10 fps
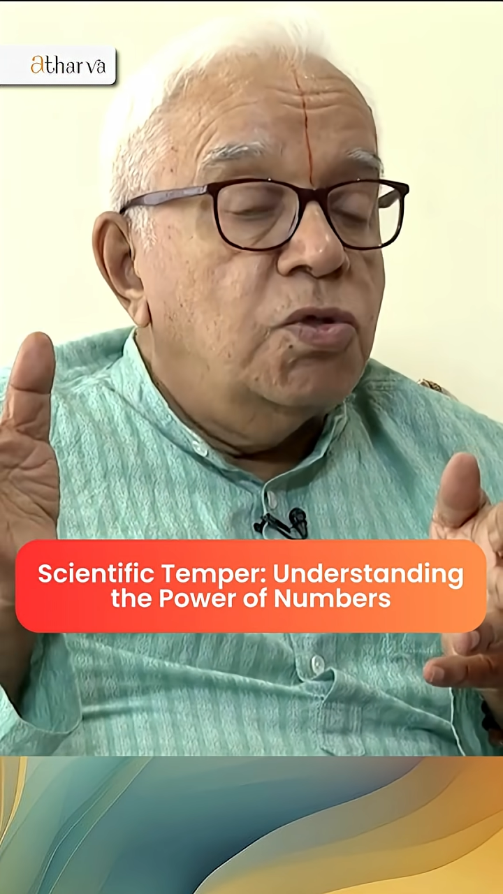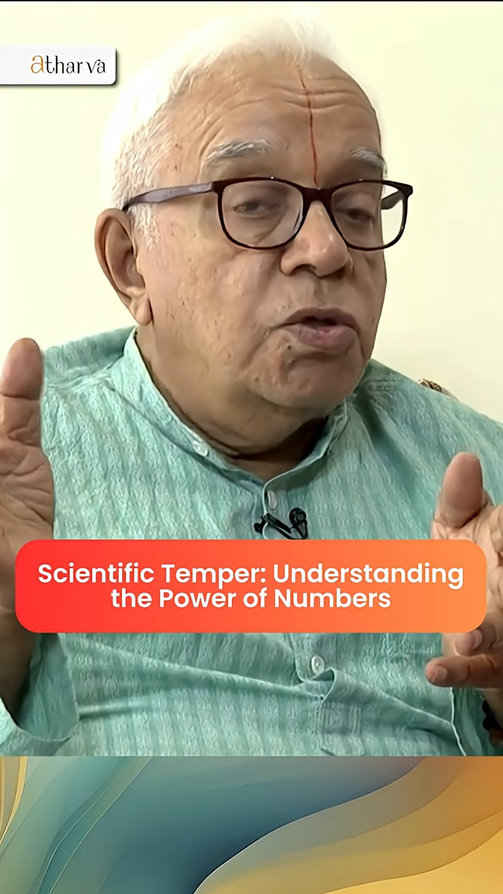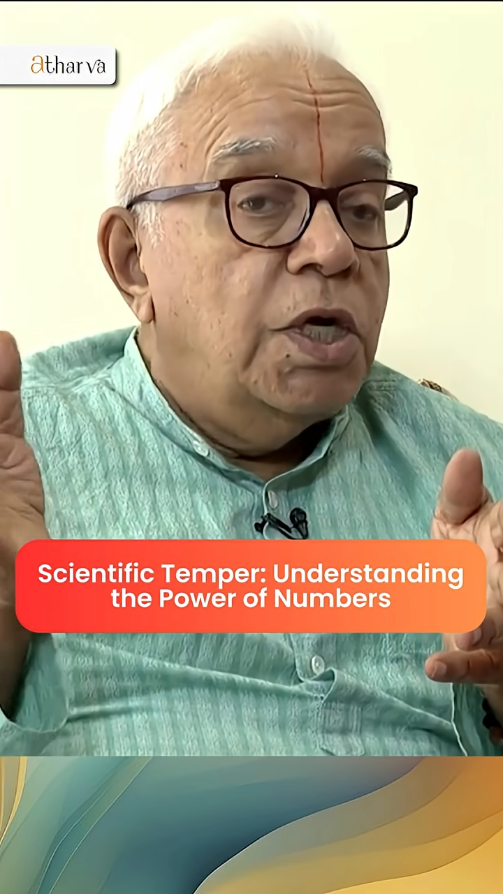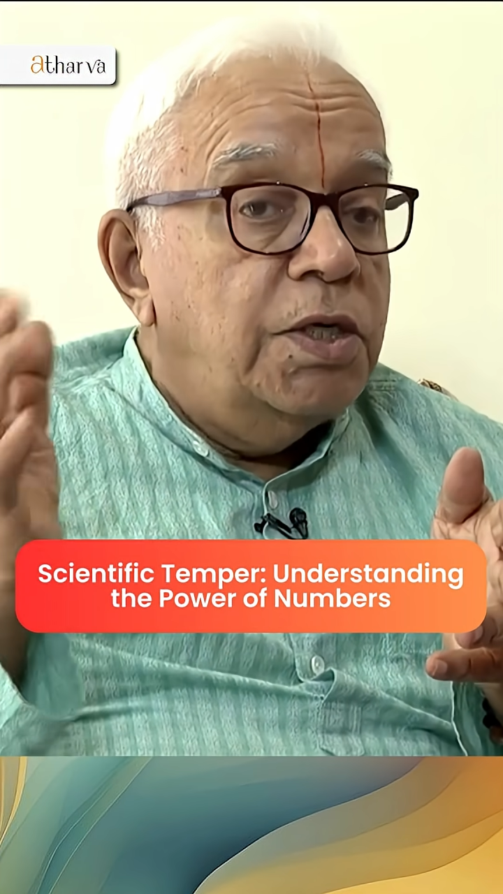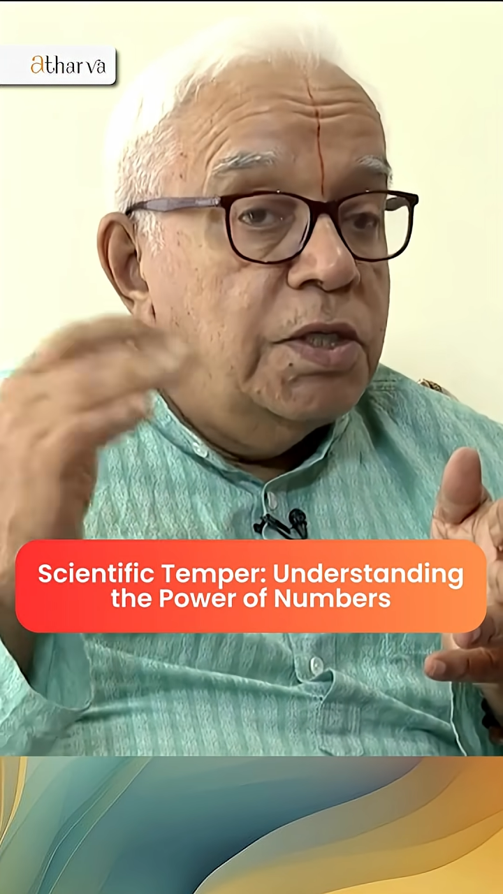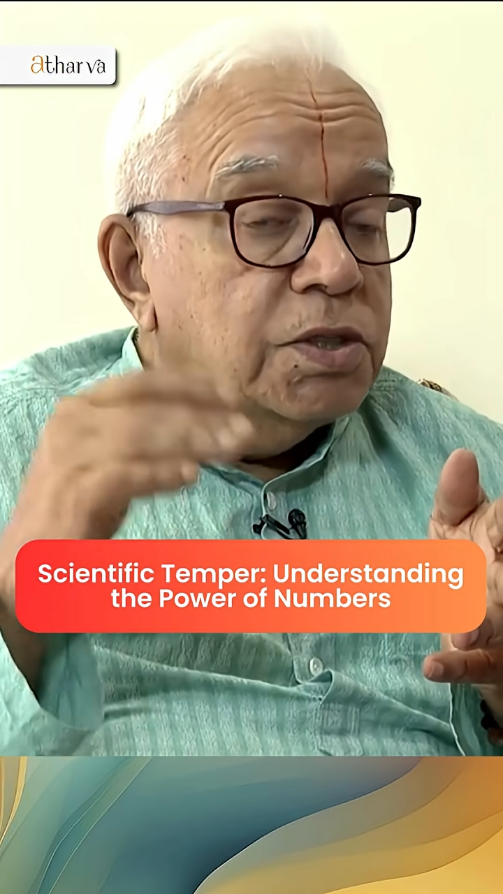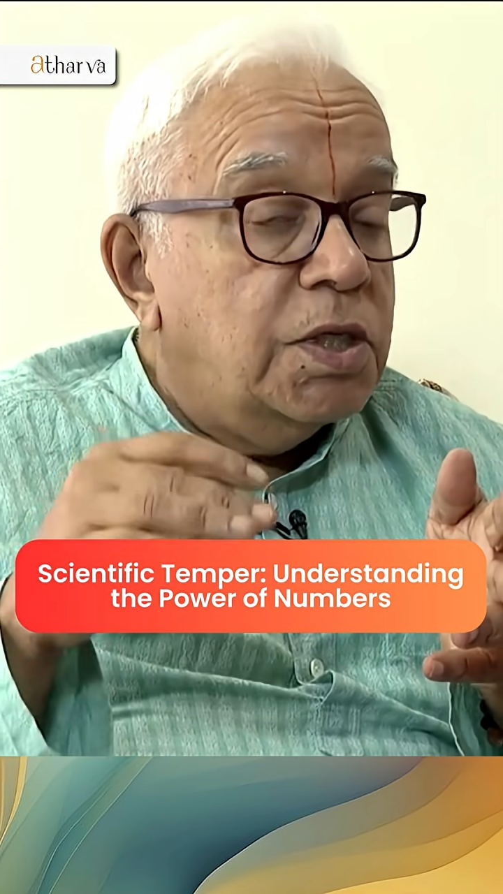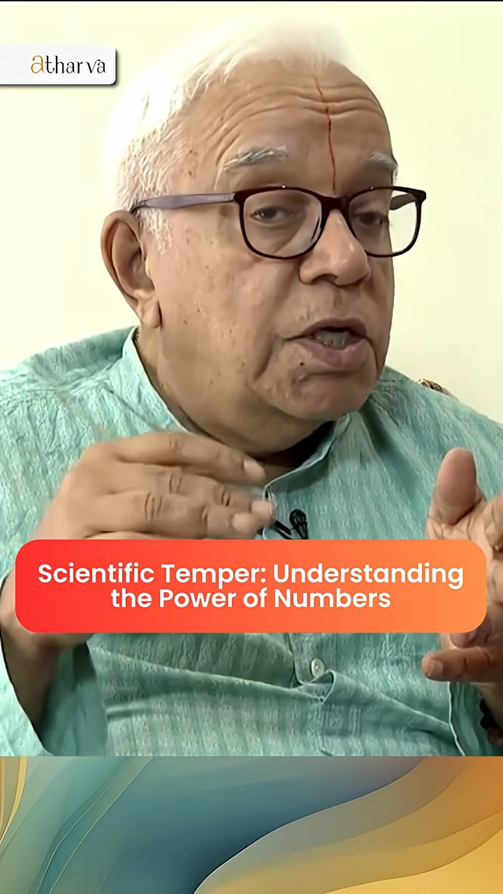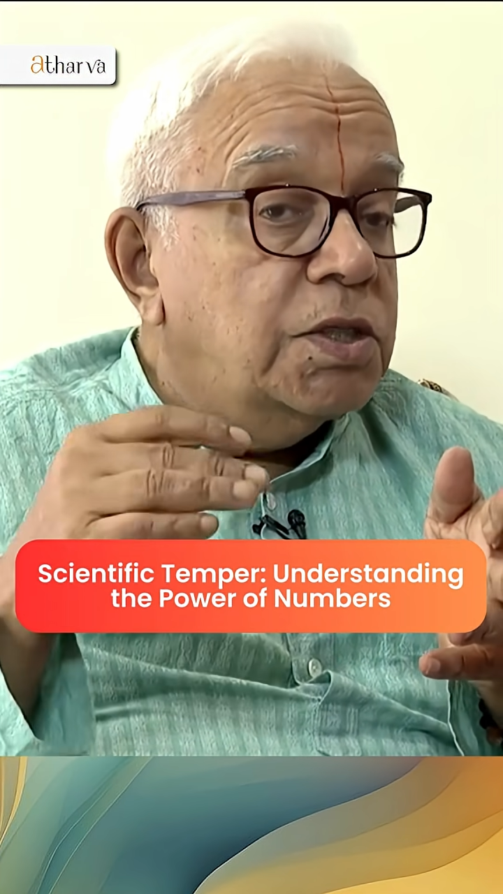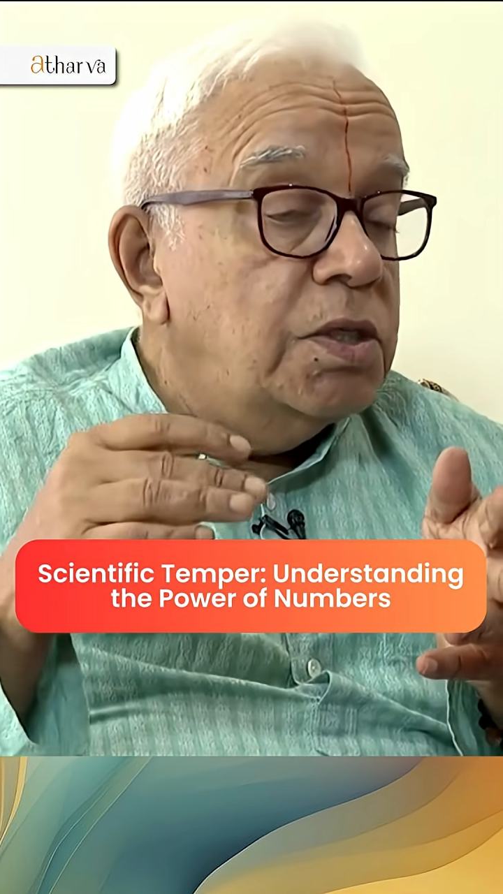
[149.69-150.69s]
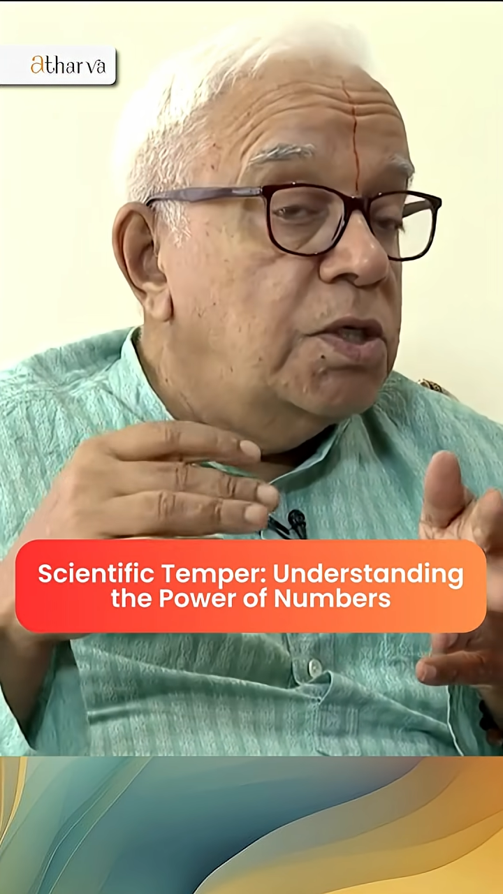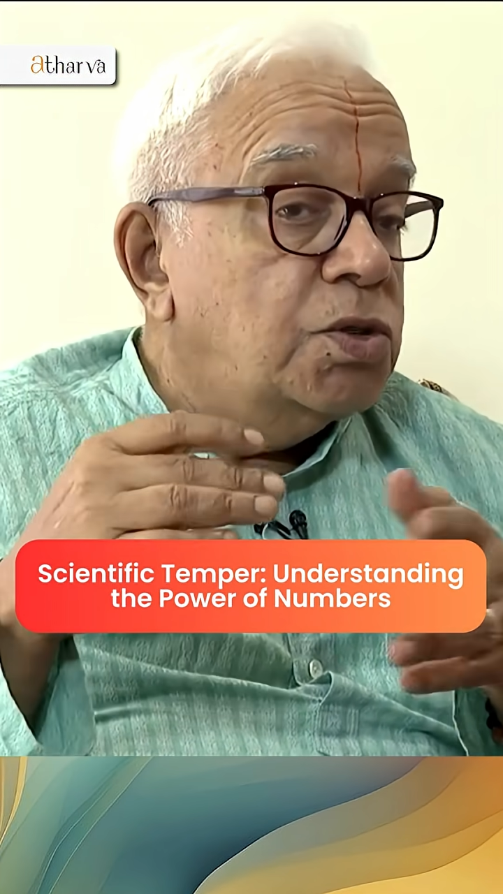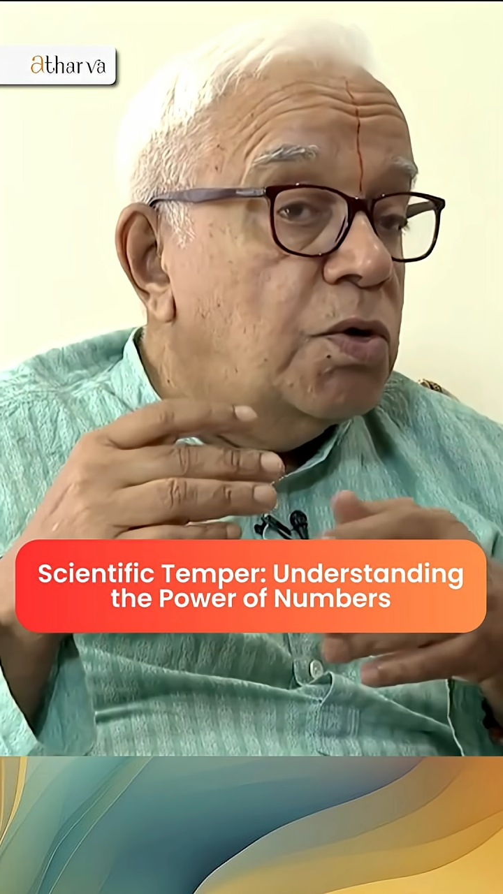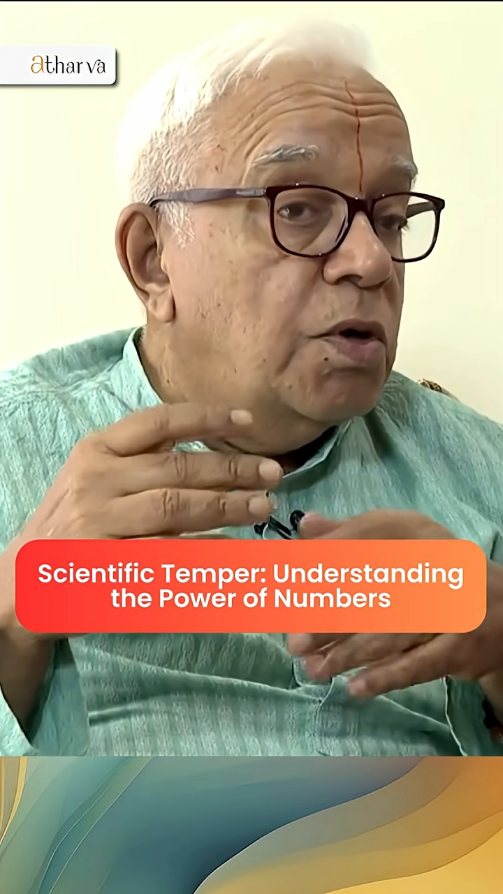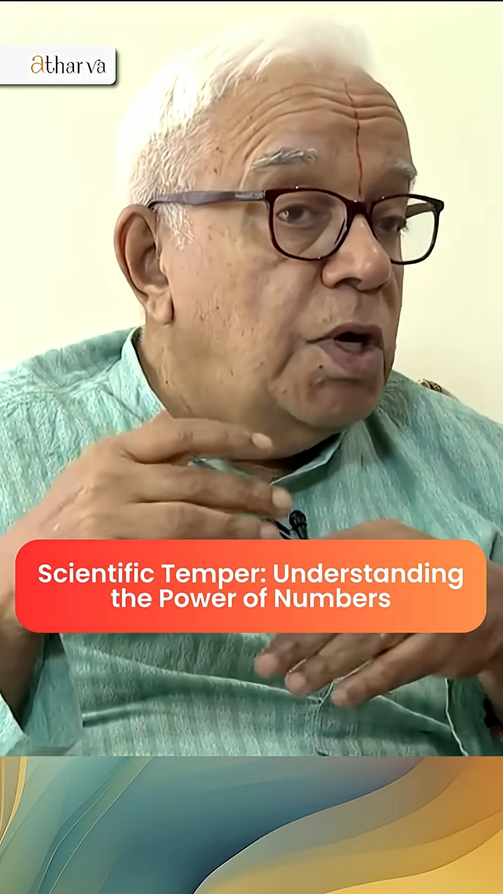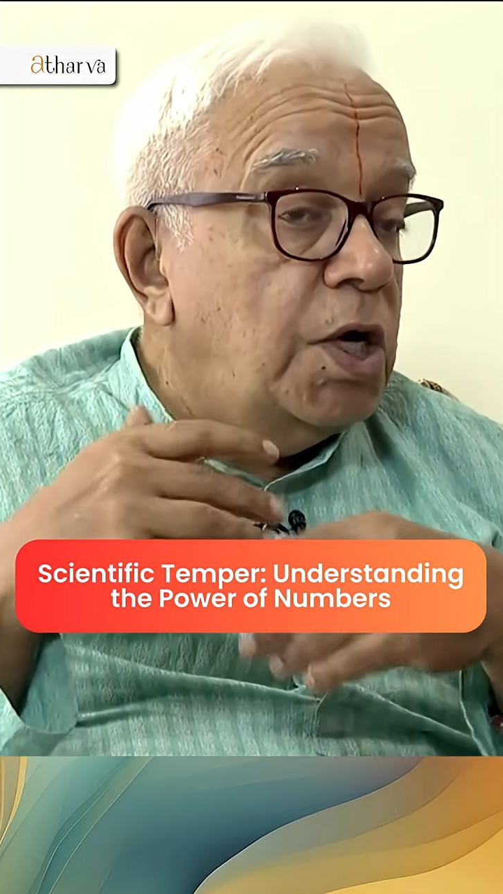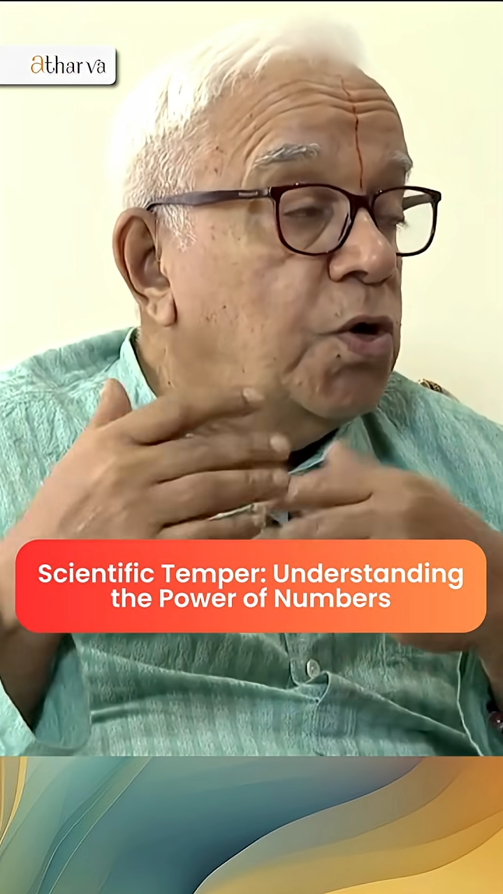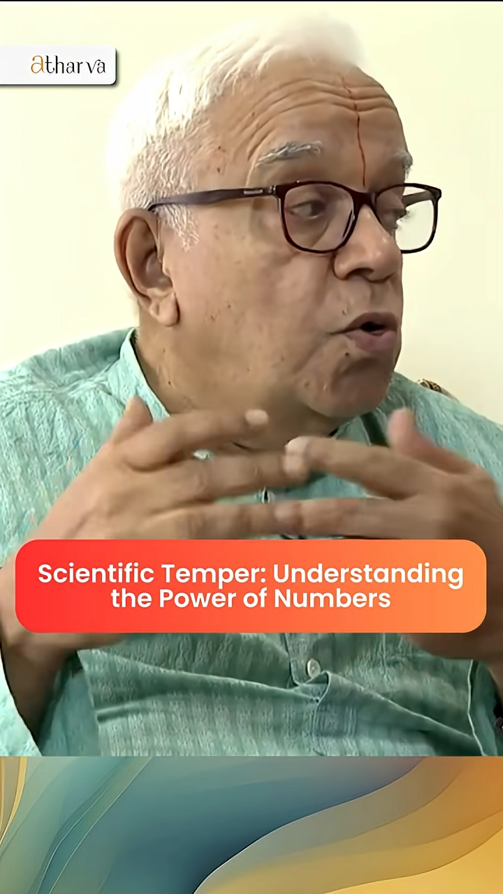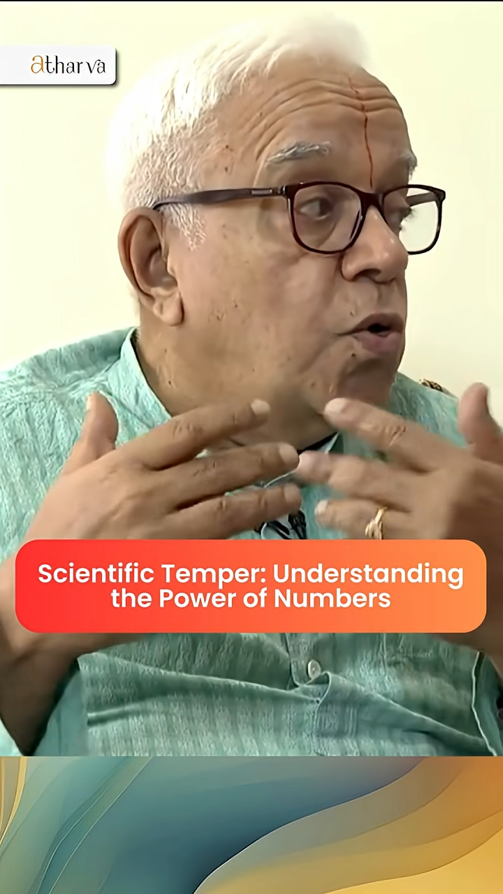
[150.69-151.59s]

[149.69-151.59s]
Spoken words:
So that destruction should have led to